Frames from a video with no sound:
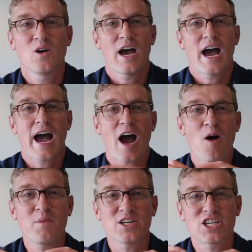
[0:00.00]
how
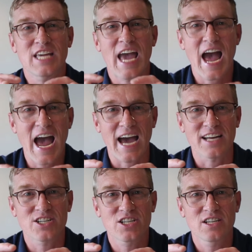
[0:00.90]
much
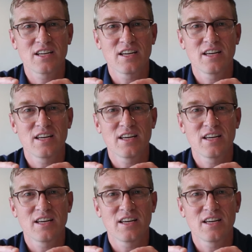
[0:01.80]
cash